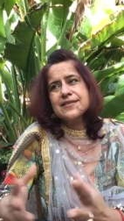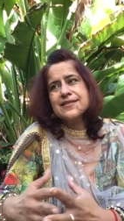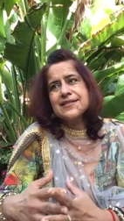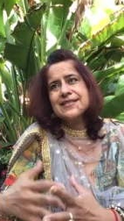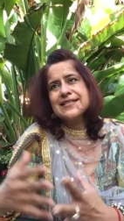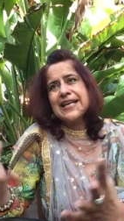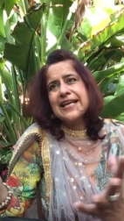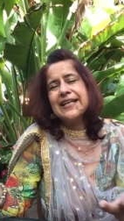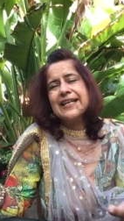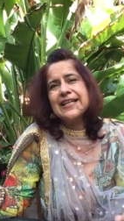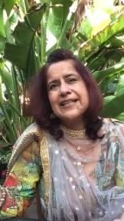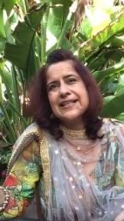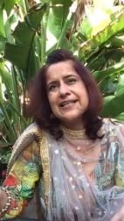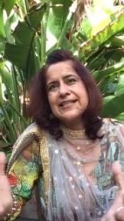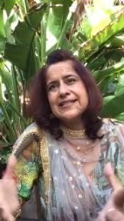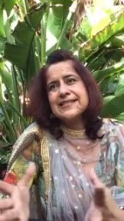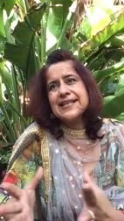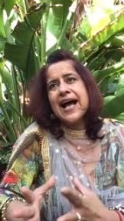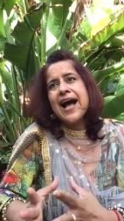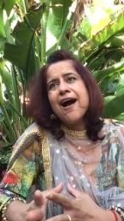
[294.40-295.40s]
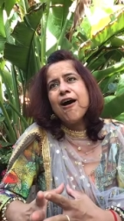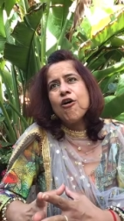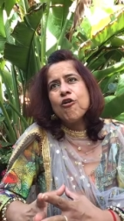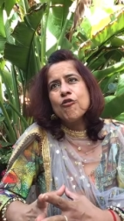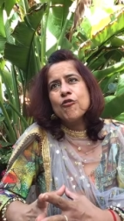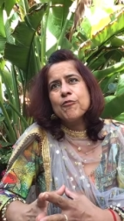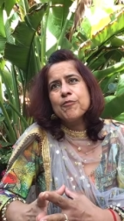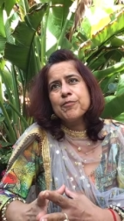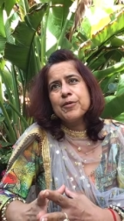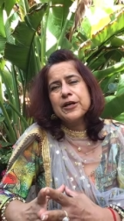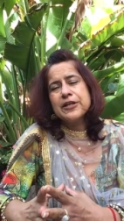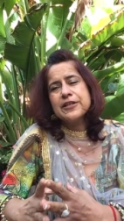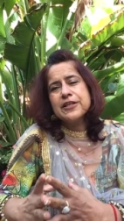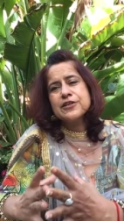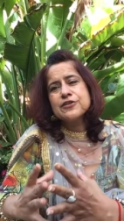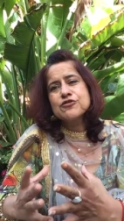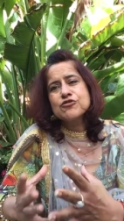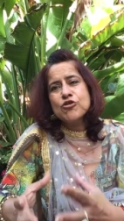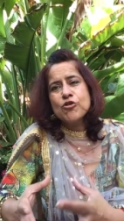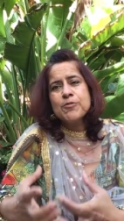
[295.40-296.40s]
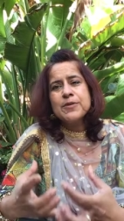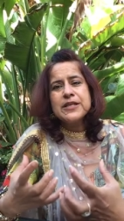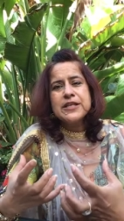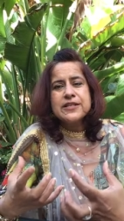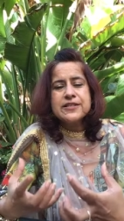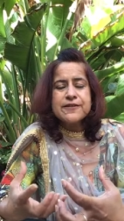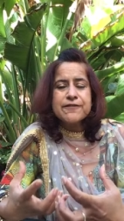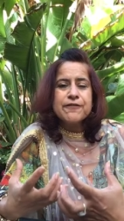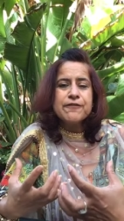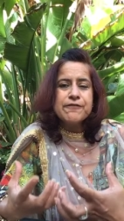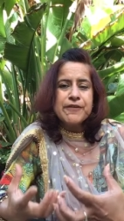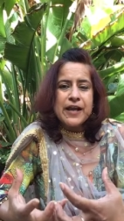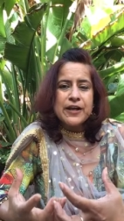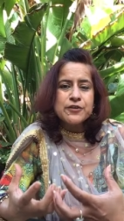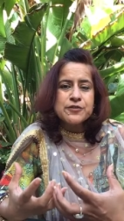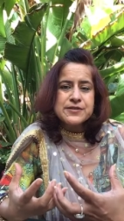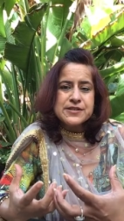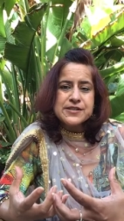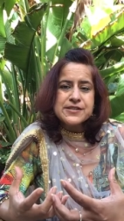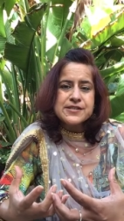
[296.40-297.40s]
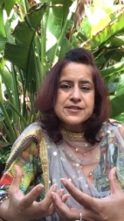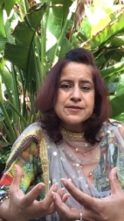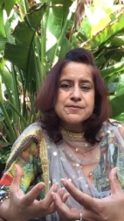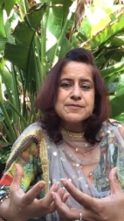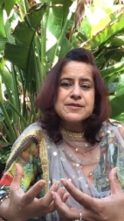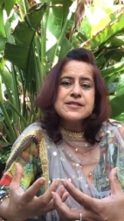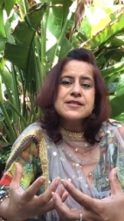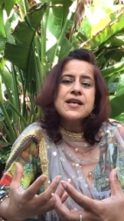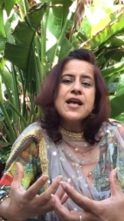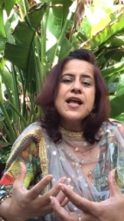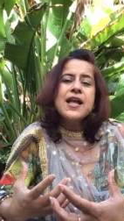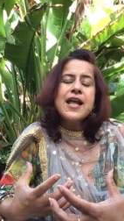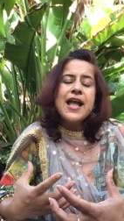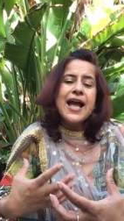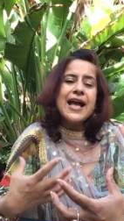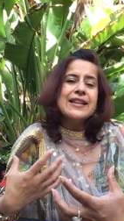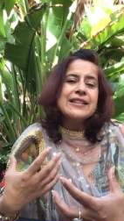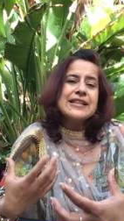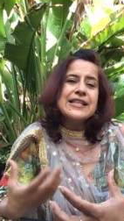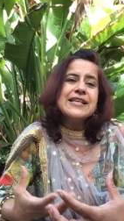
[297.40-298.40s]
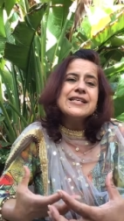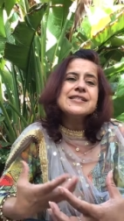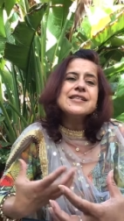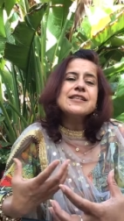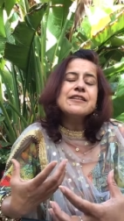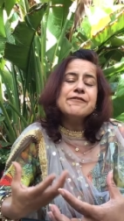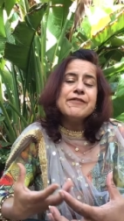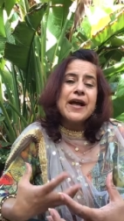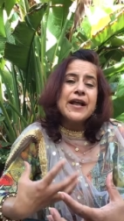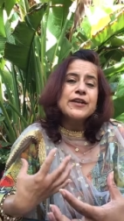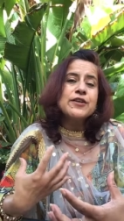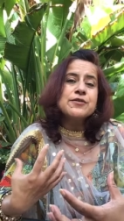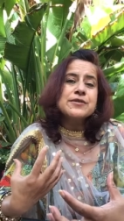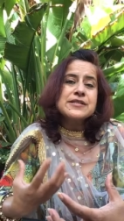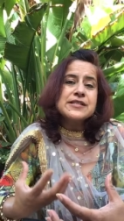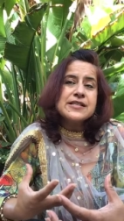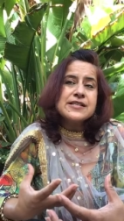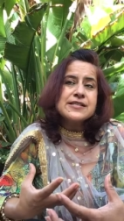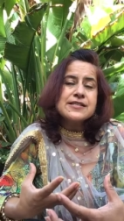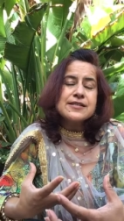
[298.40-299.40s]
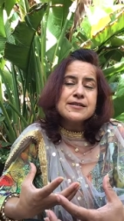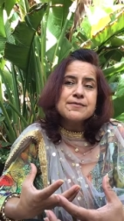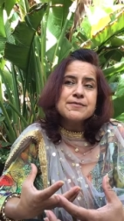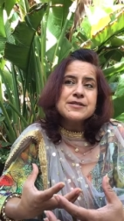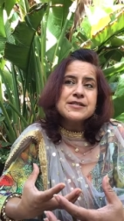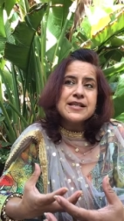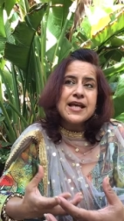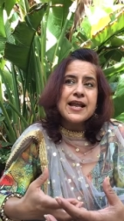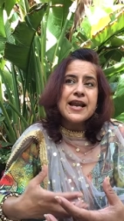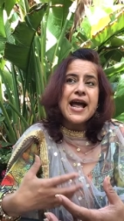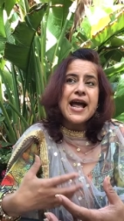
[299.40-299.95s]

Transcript: stating these out, but there's so many different value systems And these are the value systems that